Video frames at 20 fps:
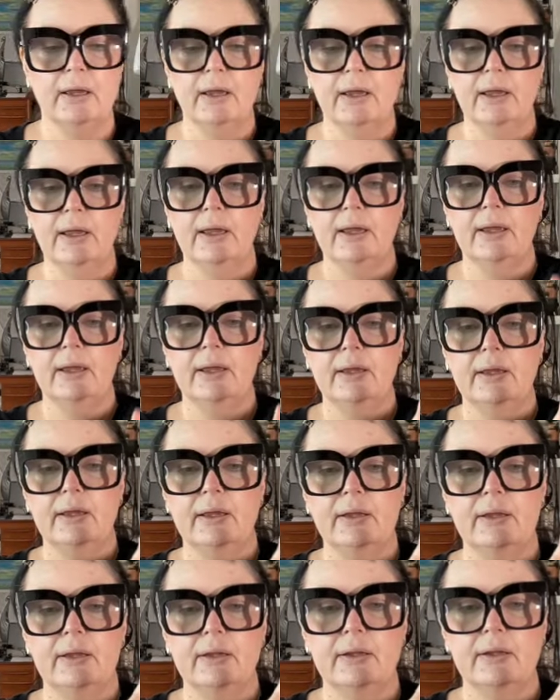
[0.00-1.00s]

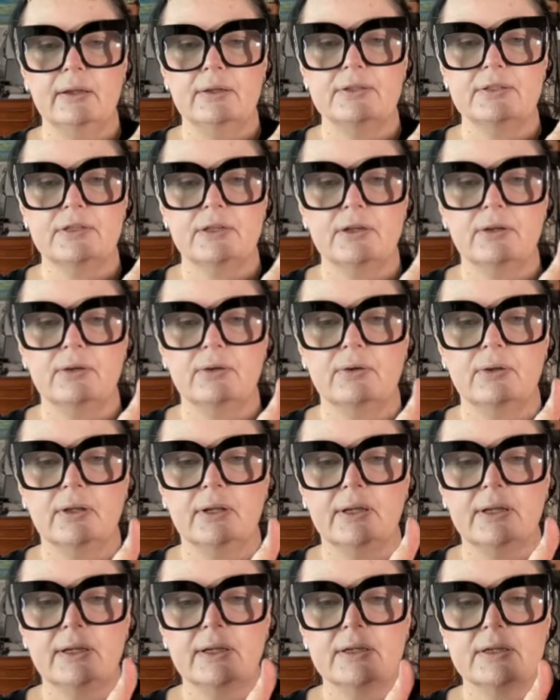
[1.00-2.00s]
And let's go
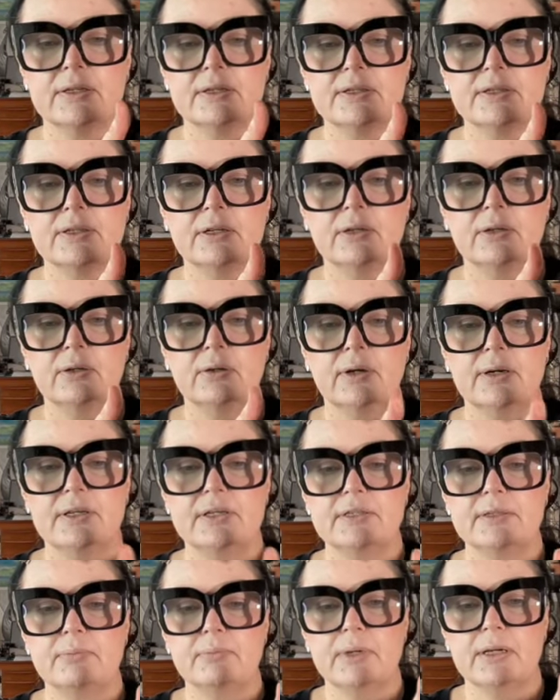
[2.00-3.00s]
like so. I
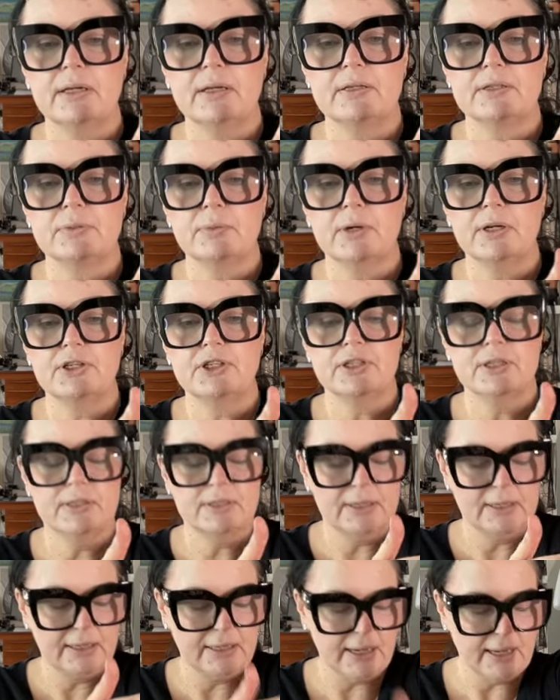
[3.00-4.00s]
did some big swatches
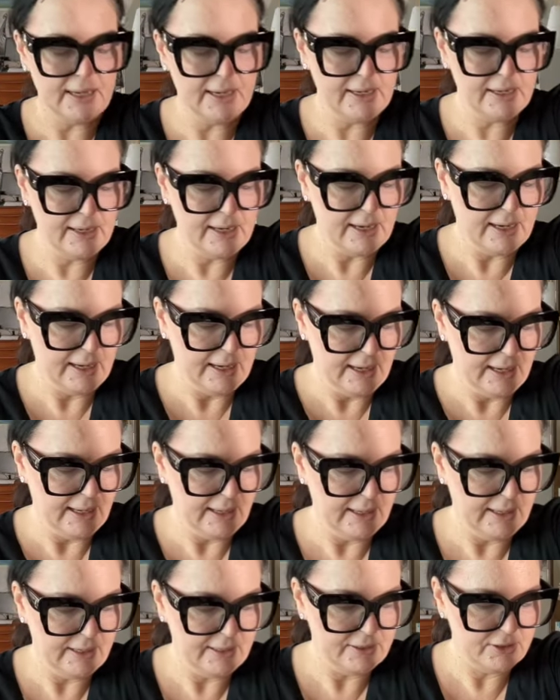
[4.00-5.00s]
again.
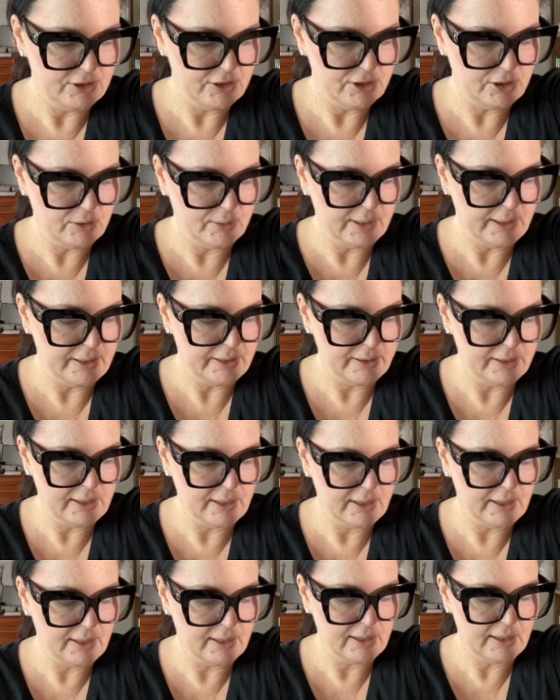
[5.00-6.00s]
And do I
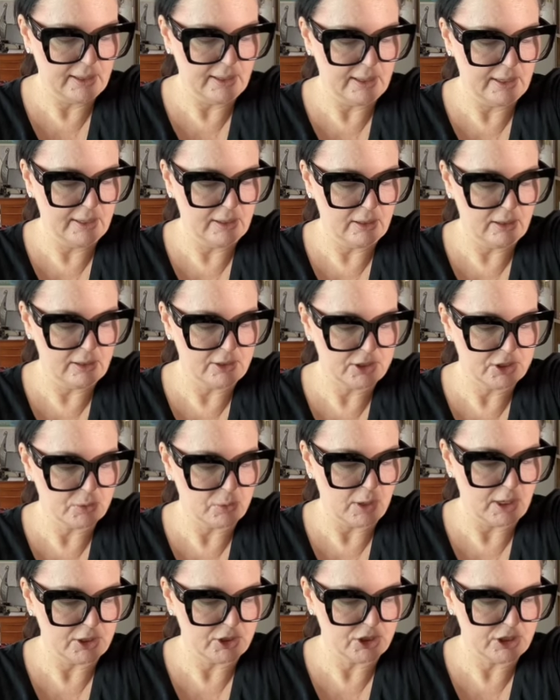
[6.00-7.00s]
think it,
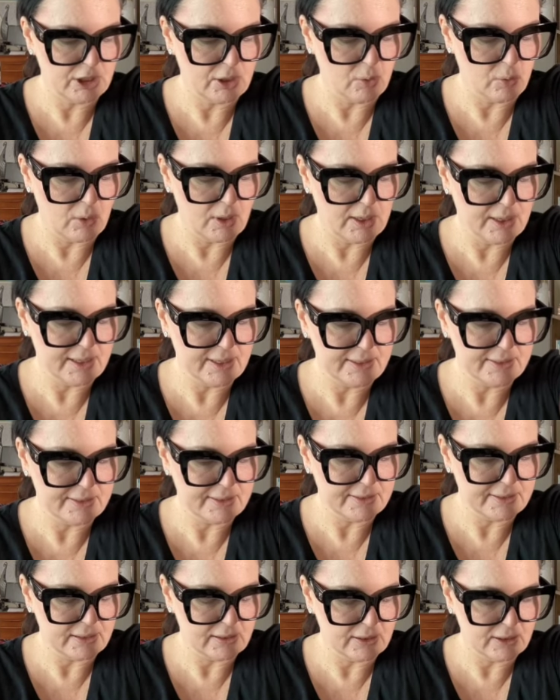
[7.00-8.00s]
swatching wise,
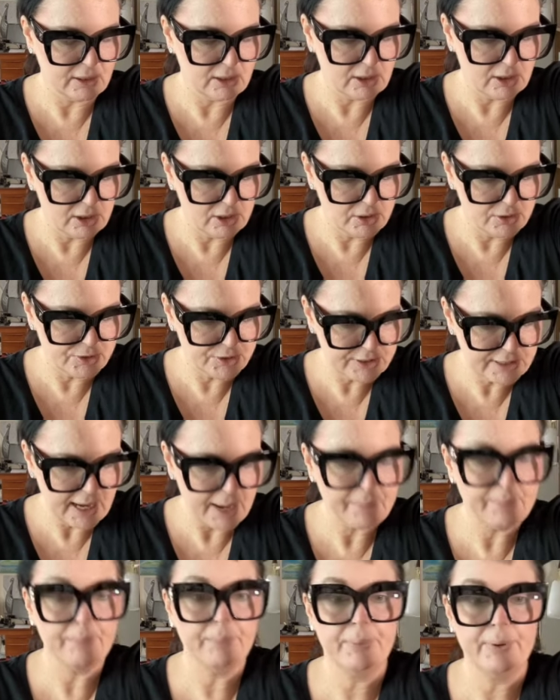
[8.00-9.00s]
does it look close?
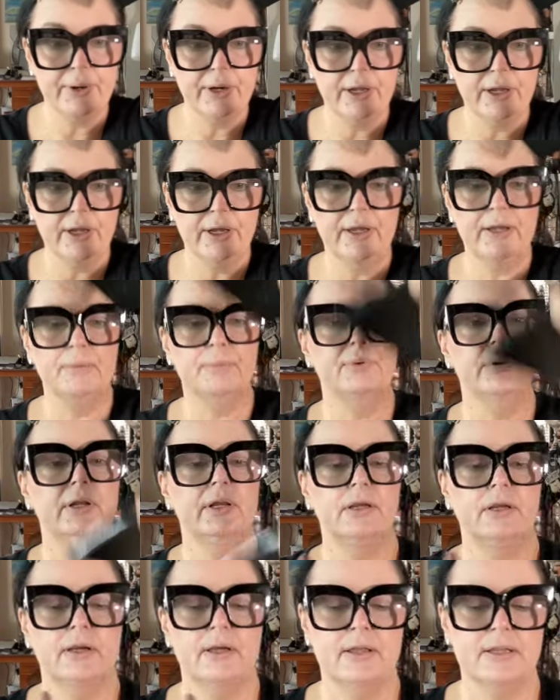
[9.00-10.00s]
Yeah, pretty good, pretty
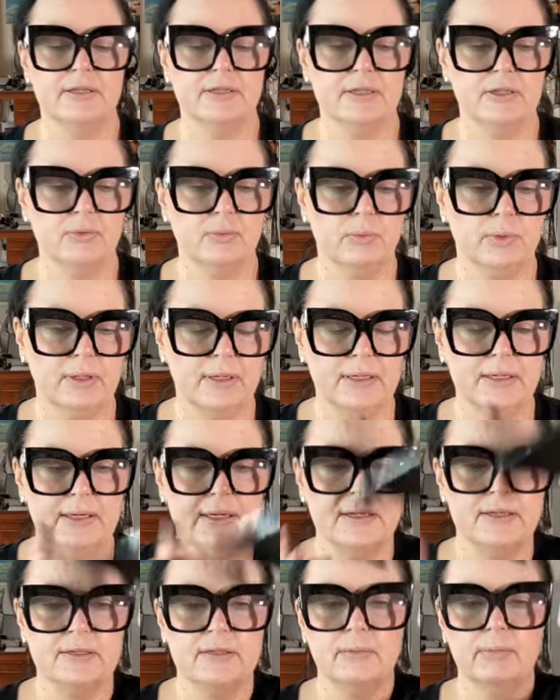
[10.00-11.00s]
good. This is a really
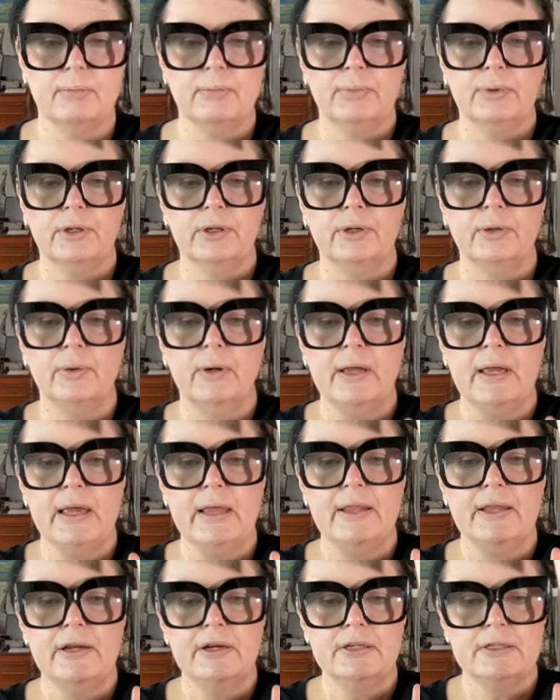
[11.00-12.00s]
nice blue.
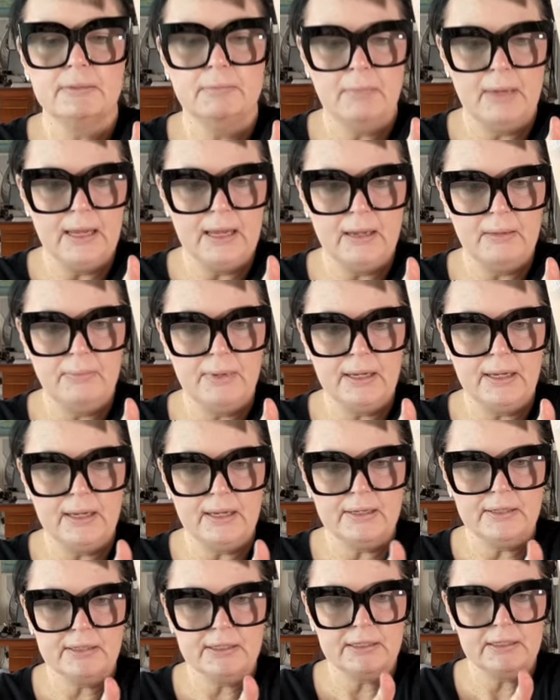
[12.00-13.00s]
There's maybe
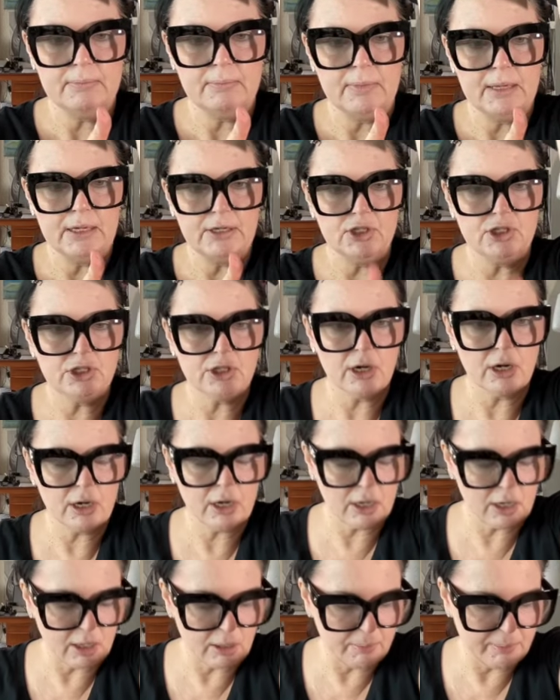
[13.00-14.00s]
a smidge
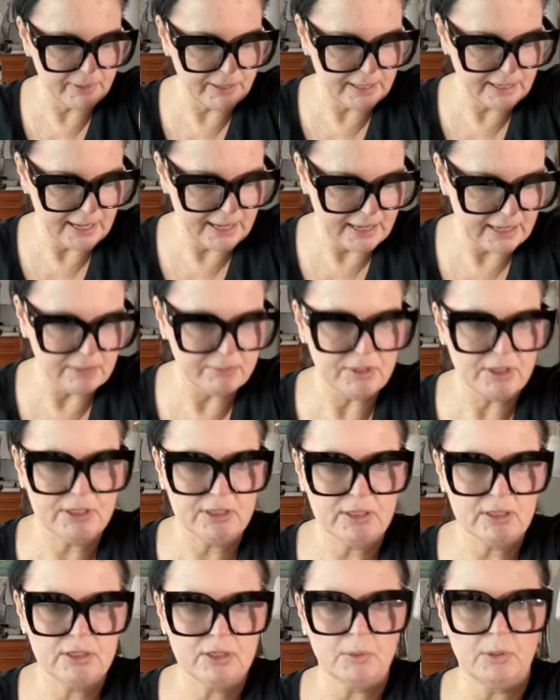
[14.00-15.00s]
darker, but again, I'm
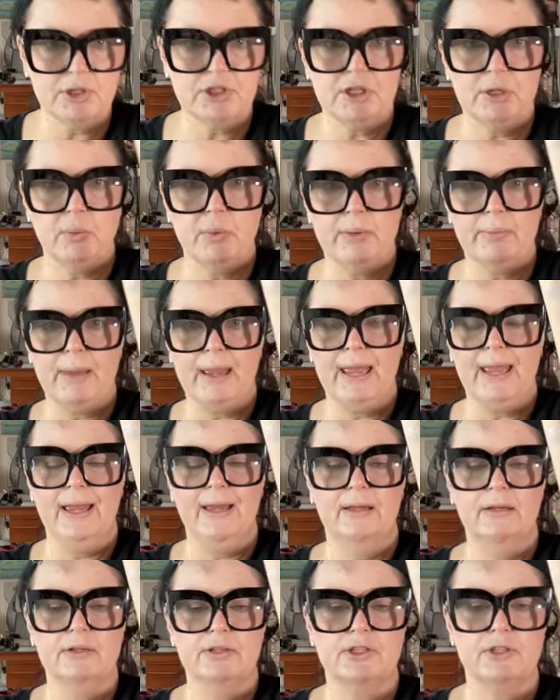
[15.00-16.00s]
just swatching with my
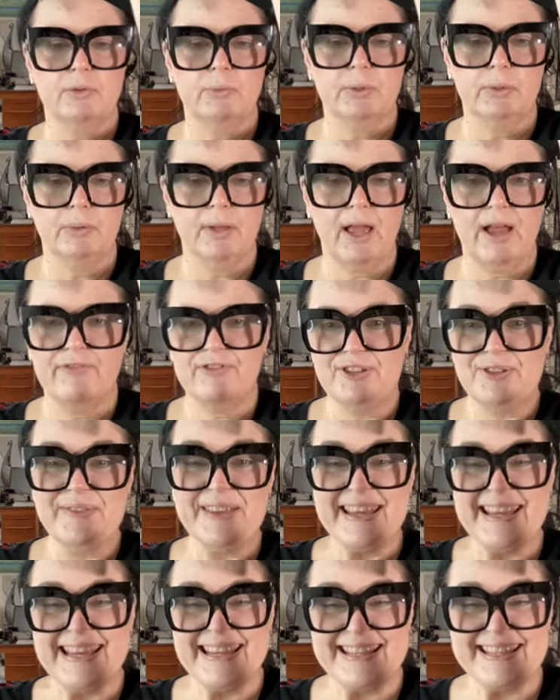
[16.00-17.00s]
hand, so we will have to
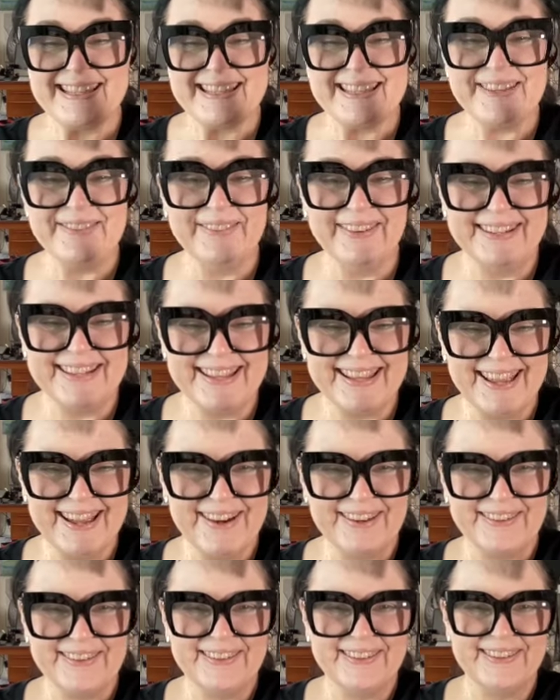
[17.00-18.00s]
see what they
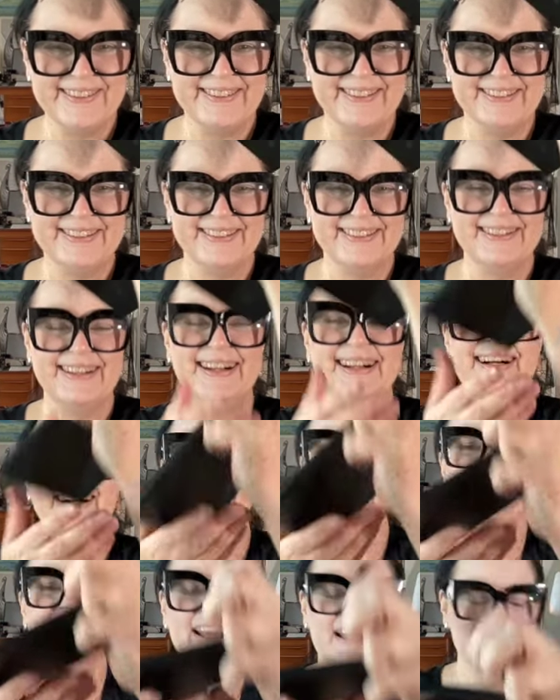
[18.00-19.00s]
are on our
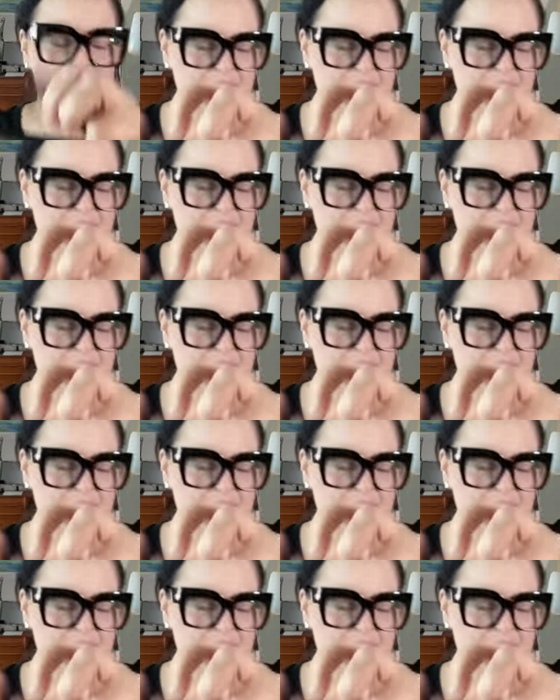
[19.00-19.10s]
eye.